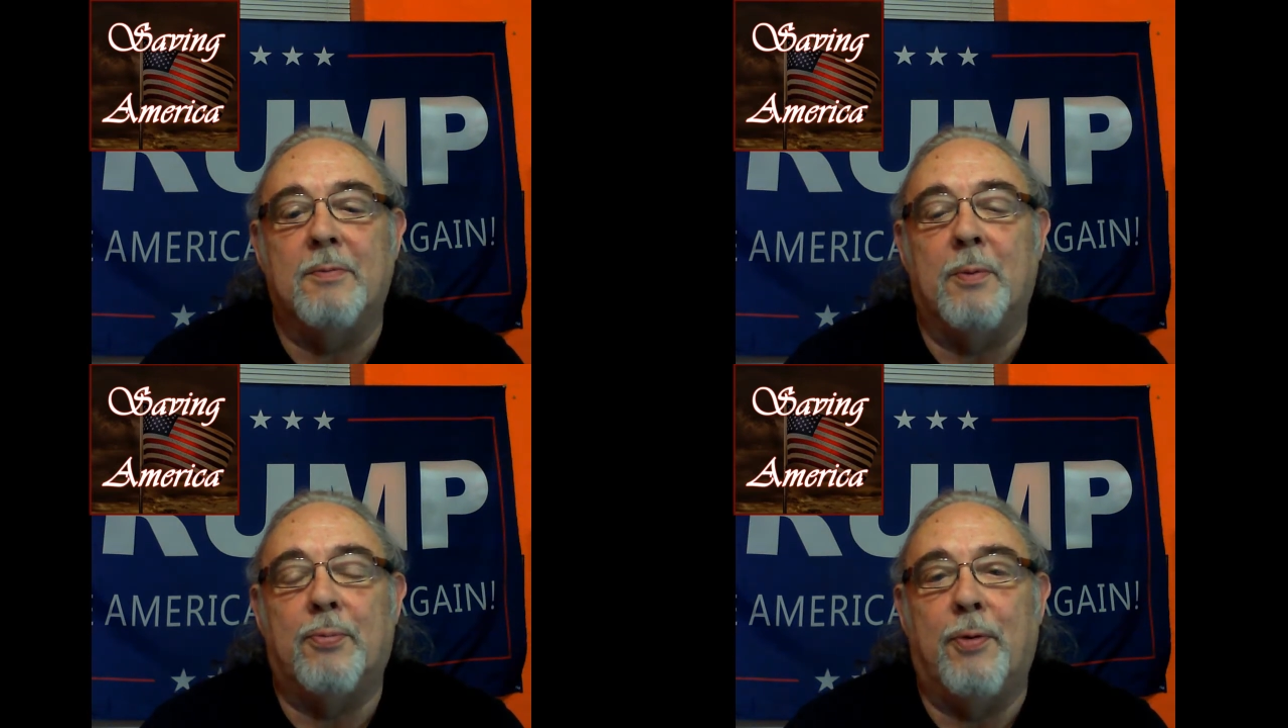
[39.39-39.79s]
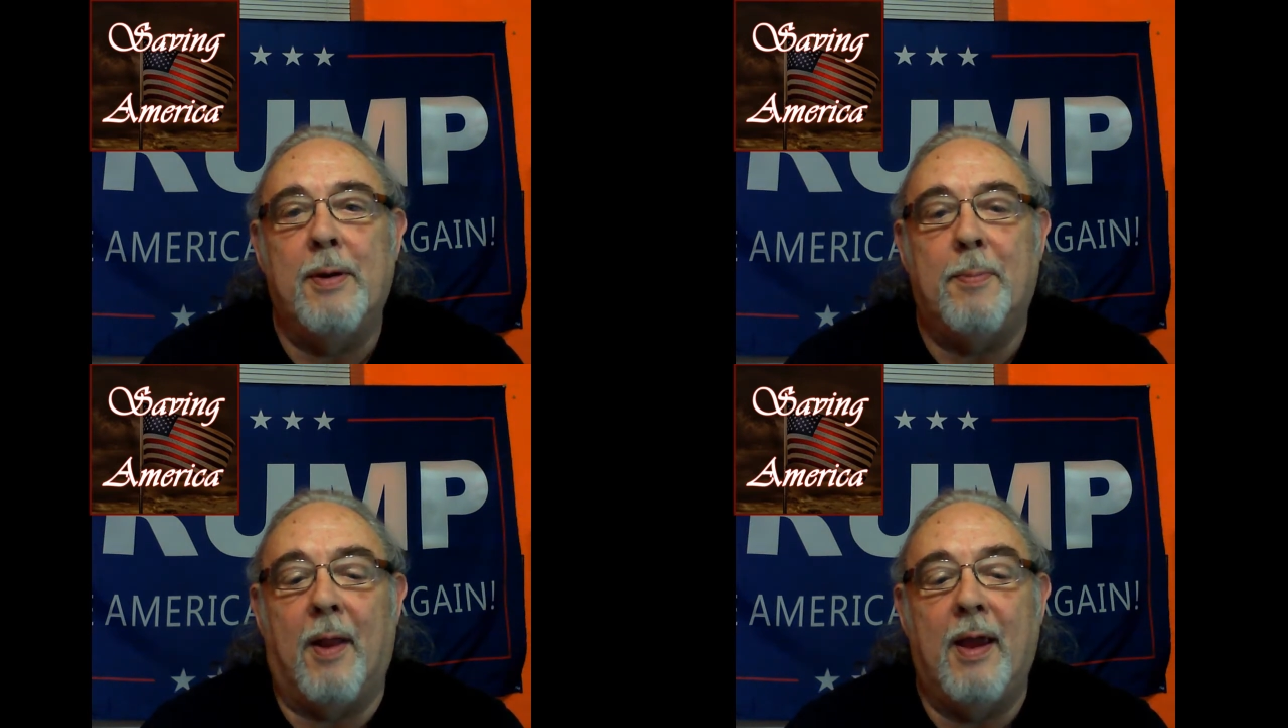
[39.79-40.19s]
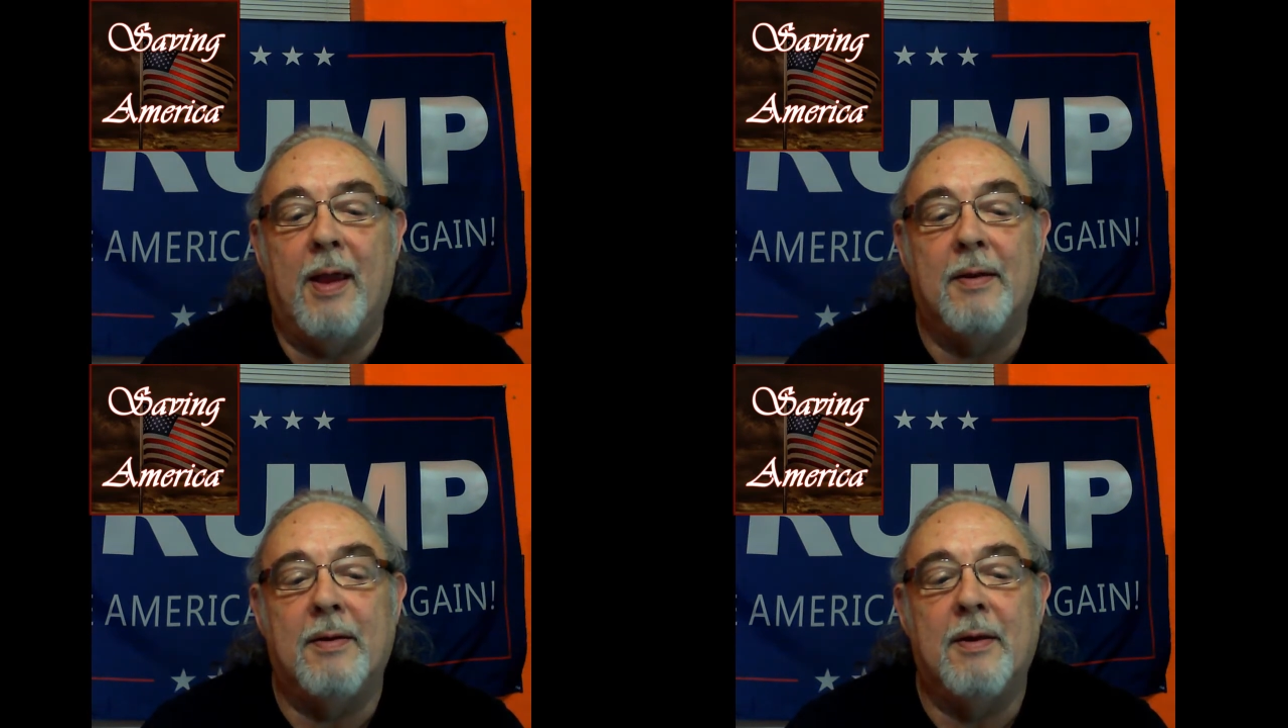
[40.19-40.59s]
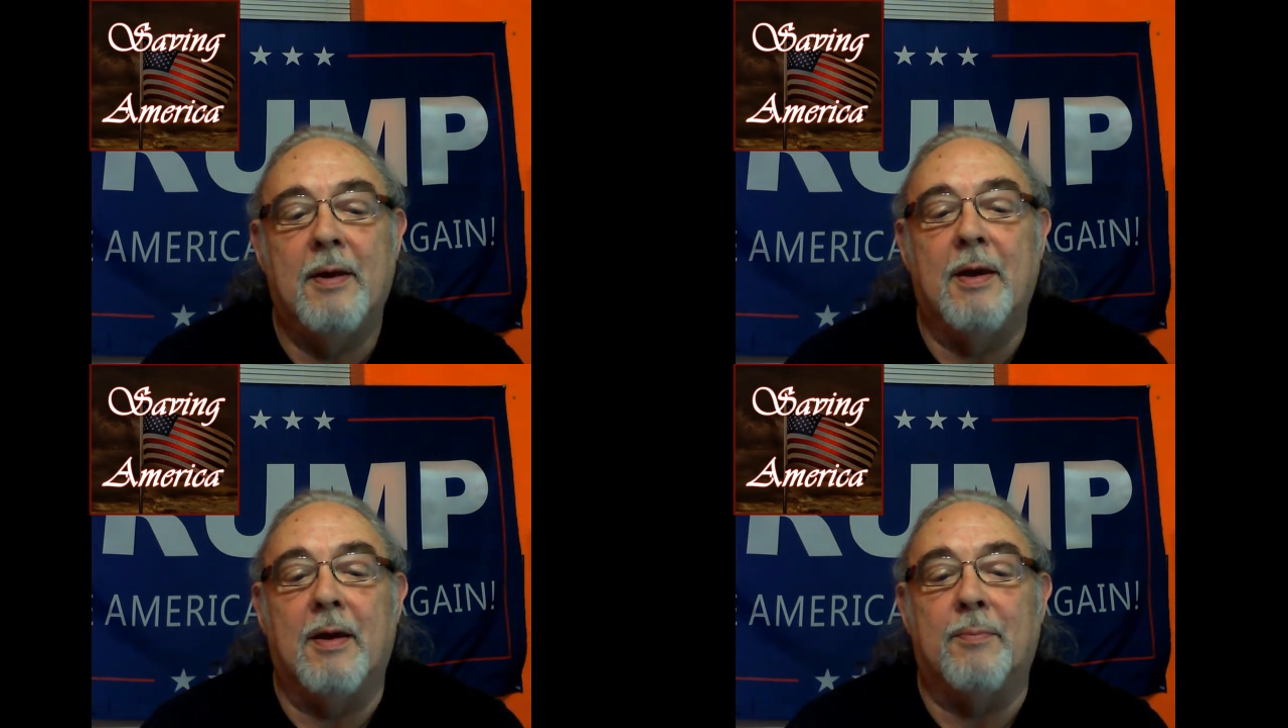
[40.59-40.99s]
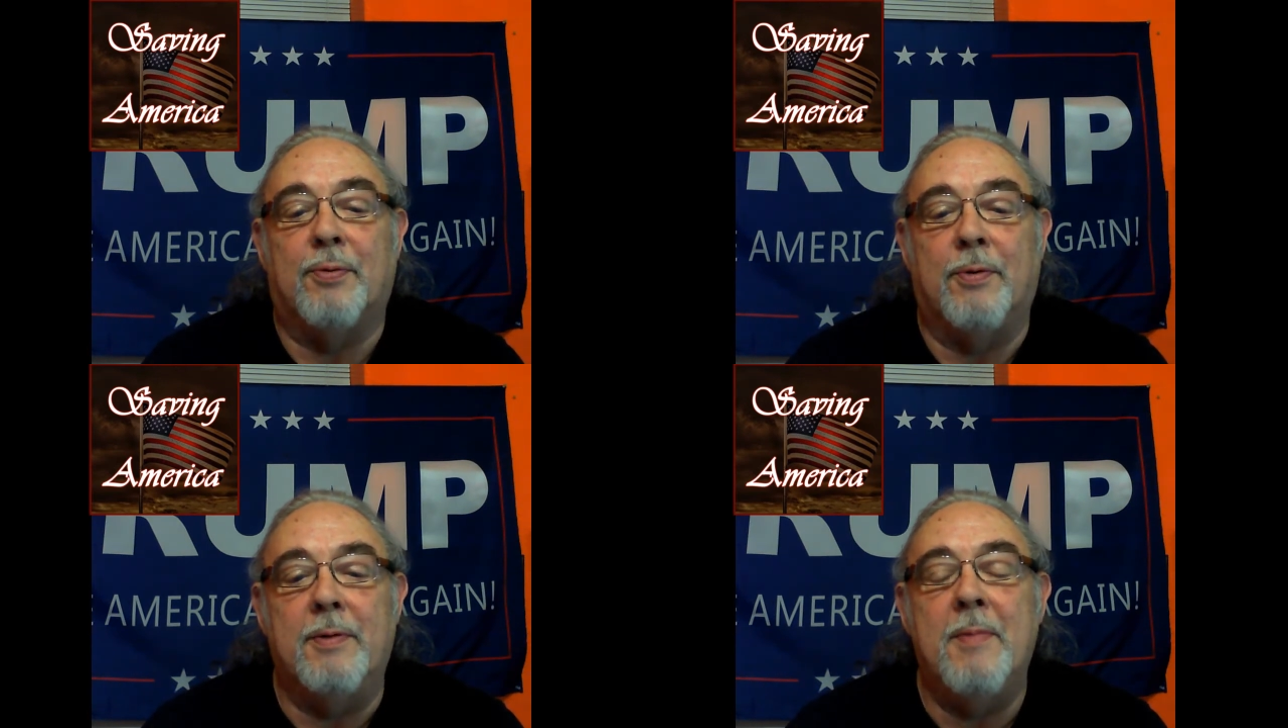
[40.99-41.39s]
a pre-planned and
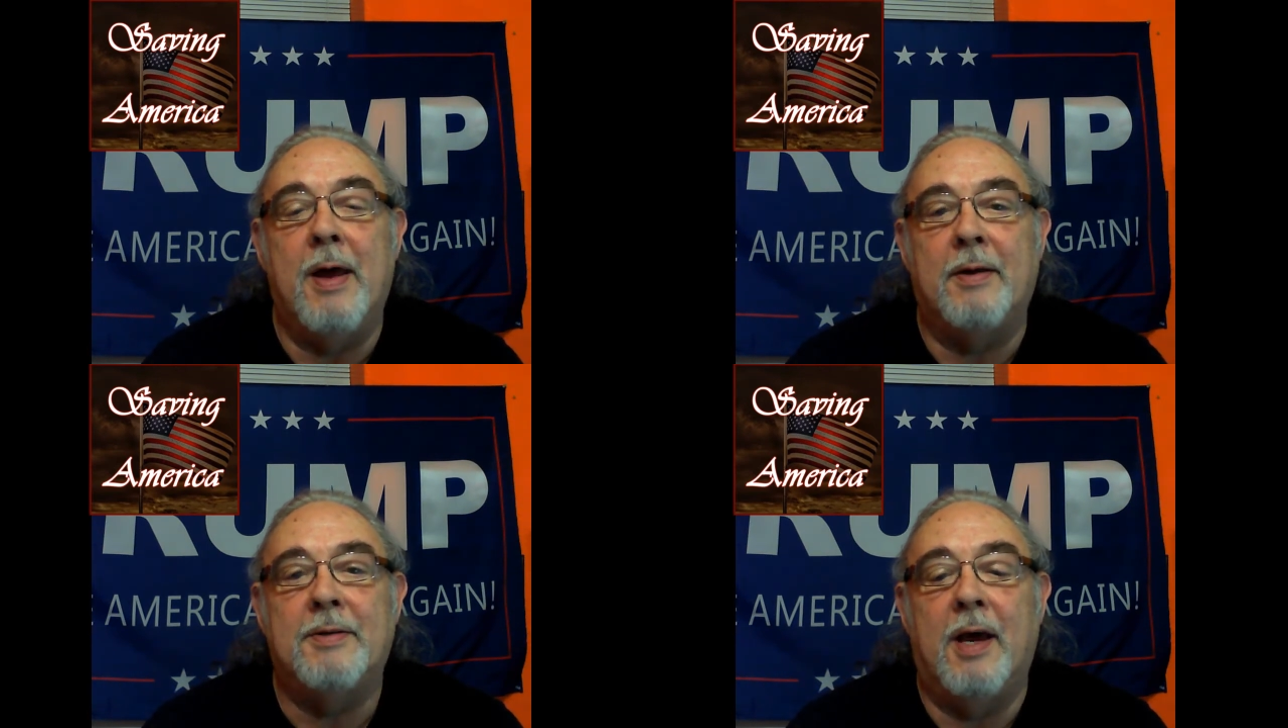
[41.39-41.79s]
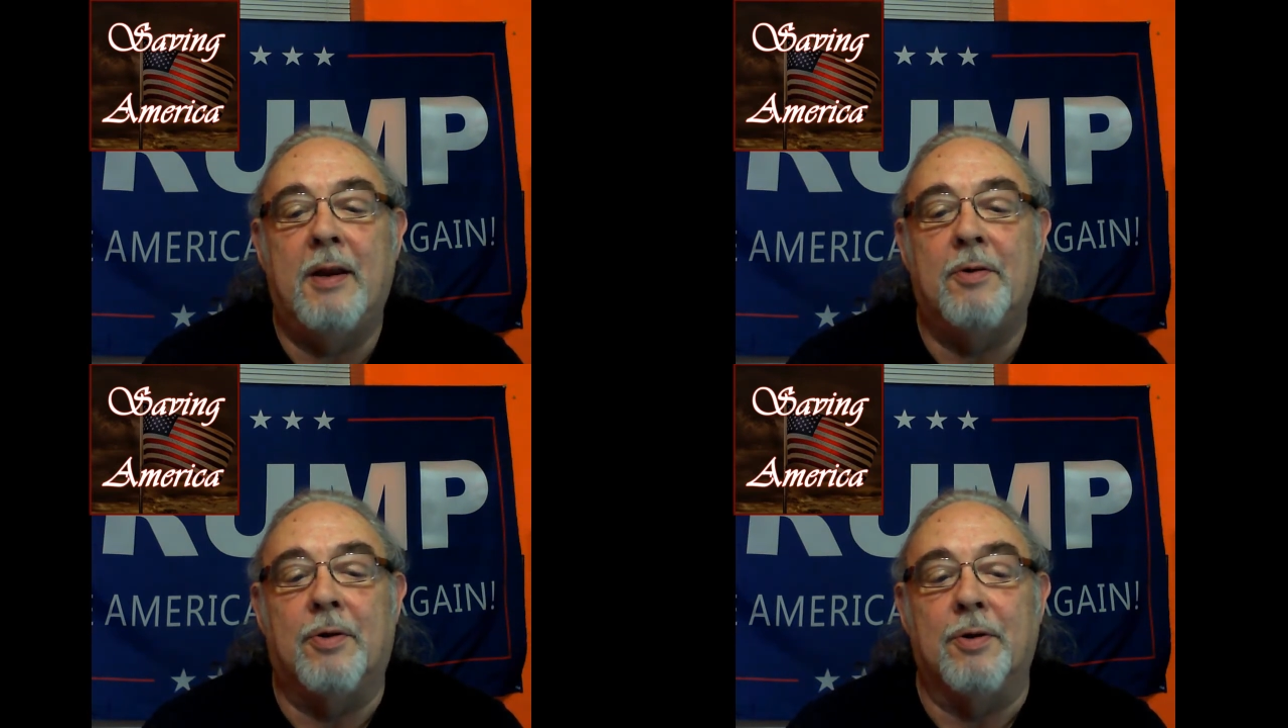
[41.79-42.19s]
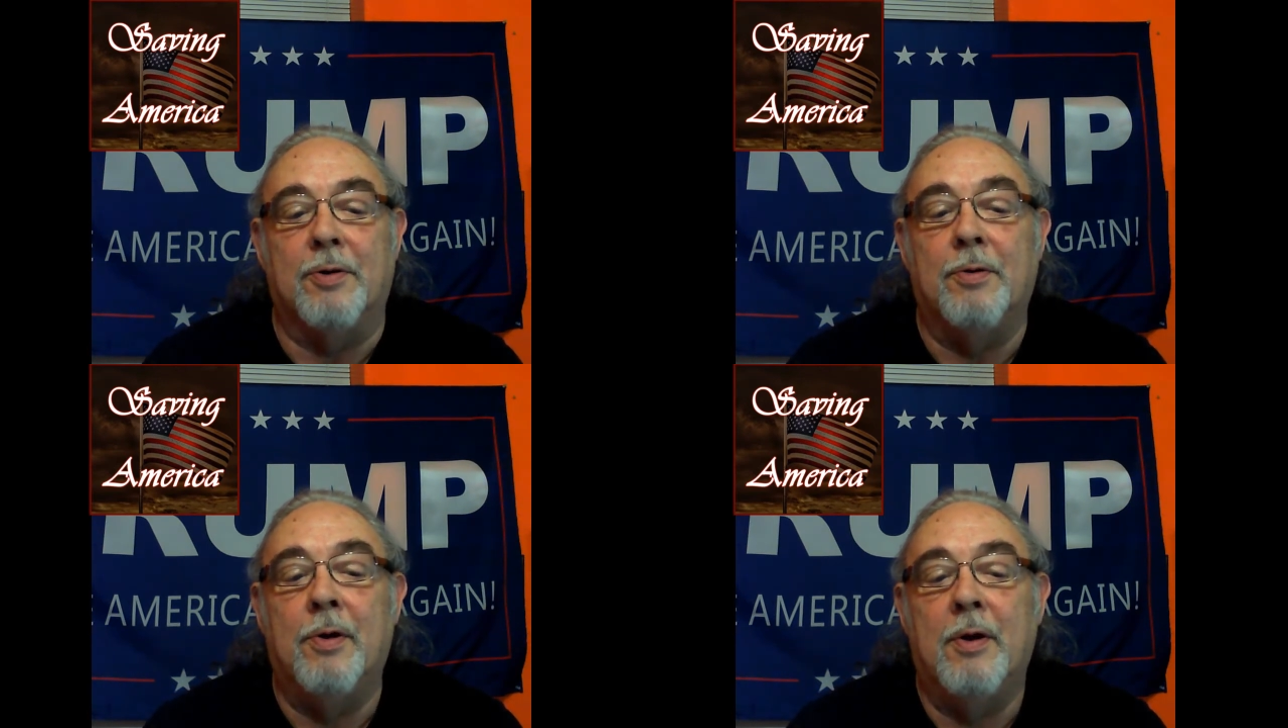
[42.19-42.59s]
premeditated coup